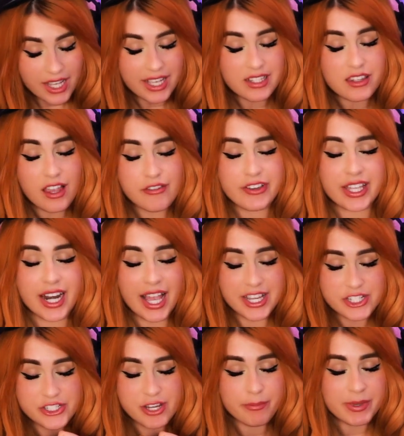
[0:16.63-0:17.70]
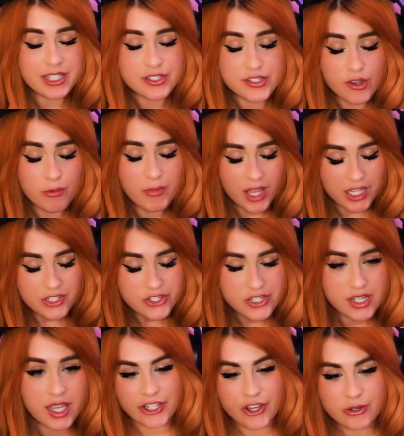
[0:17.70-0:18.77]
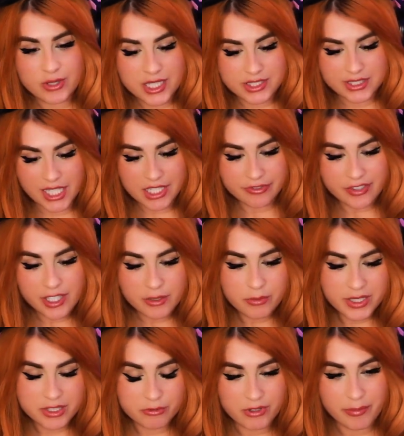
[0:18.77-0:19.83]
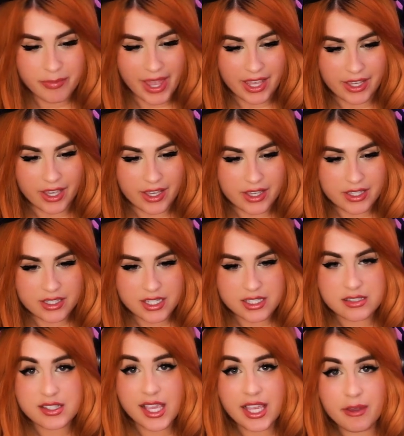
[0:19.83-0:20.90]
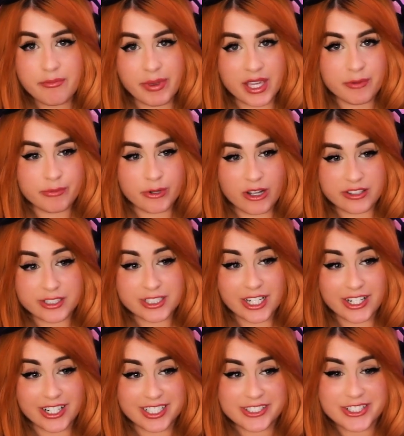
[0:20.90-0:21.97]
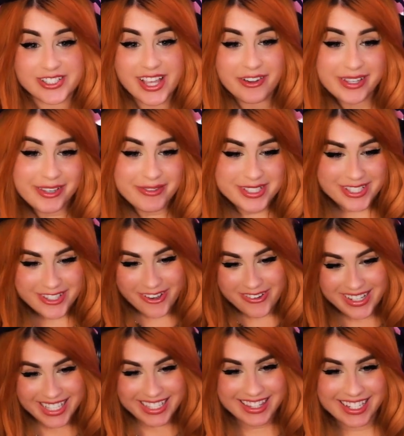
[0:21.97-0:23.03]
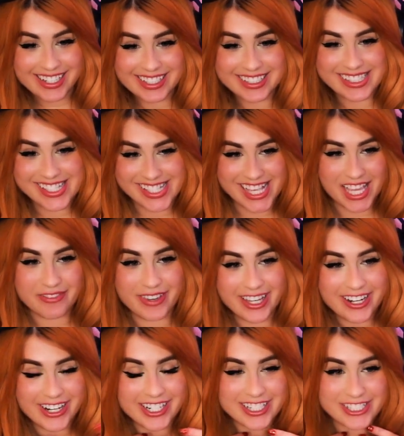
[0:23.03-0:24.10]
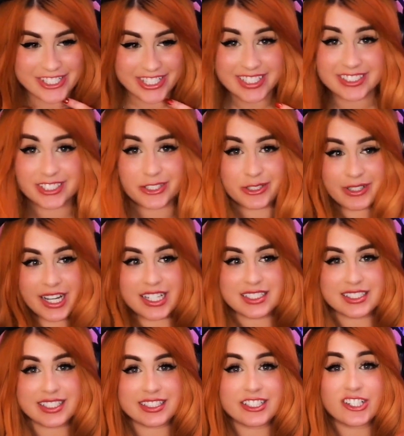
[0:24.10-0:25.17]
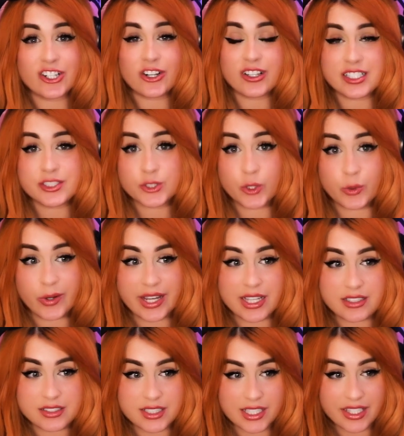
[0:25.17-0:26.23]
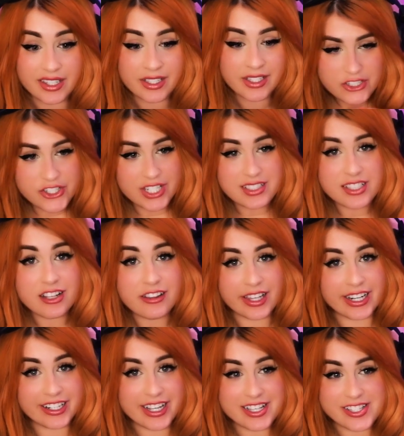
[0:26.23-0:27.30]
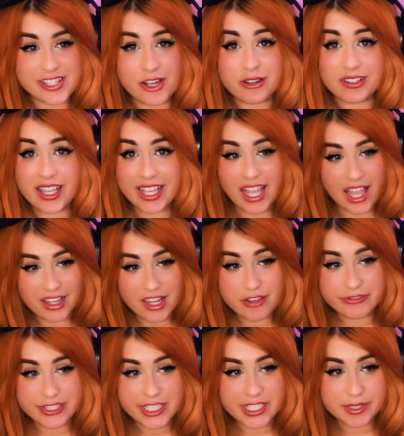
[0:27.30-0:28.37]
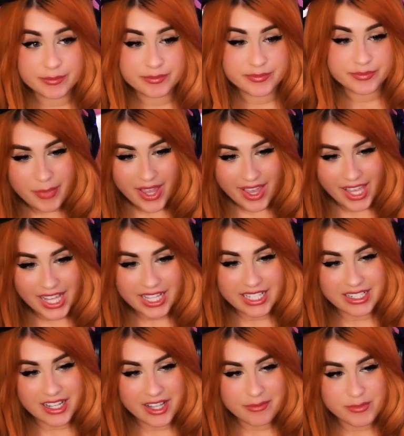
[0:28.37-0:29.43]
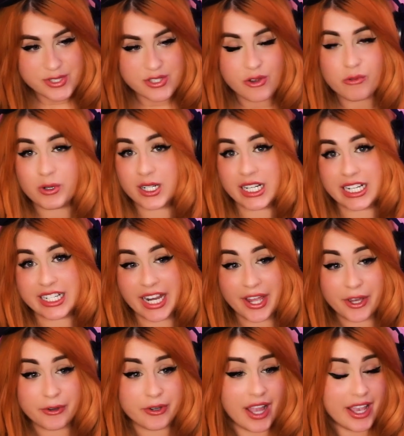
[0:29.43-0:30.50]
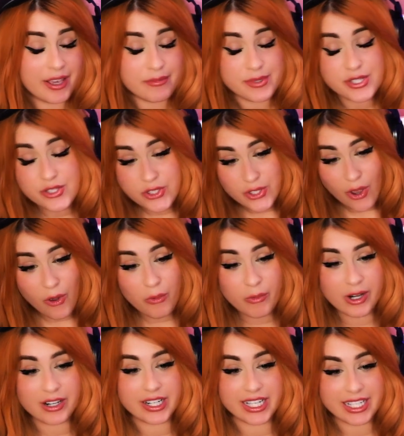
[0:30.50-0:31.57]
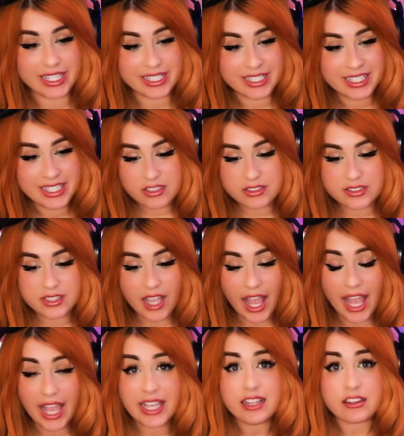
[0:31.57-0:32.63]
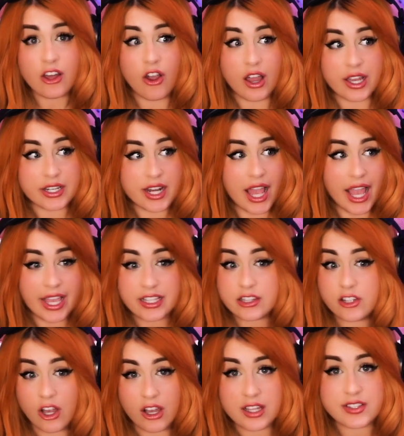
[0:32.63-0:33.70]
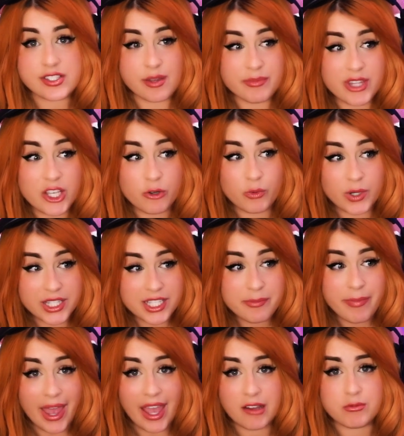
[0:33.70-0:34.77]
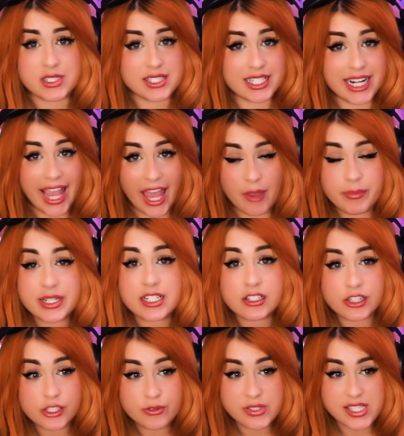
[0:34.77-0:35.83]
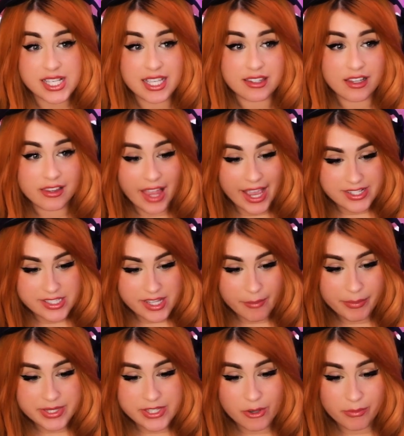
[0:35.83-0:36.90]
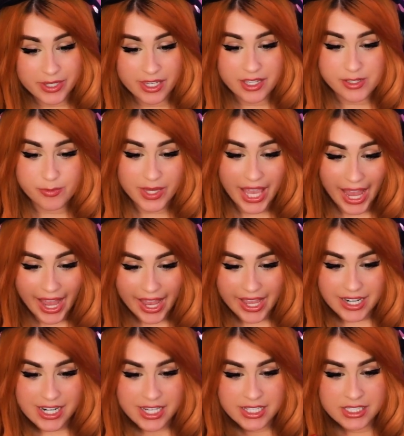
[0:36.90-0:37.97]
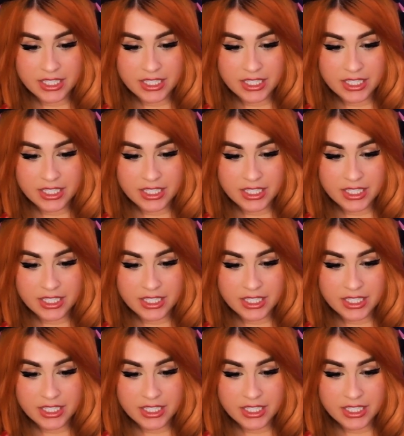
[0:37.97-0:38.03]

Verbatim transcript: I love it. I ship it so much. You know, David with Rebecca, he's like a big brother to her. Just how he was going in there and saving her. She is crazy. The girl is crazy. She's hilarious though. Like, I love her. But I'm so worried now. I am so worried. Just, I thought something really bad was gonna happen to Lucy in the last episode because we had,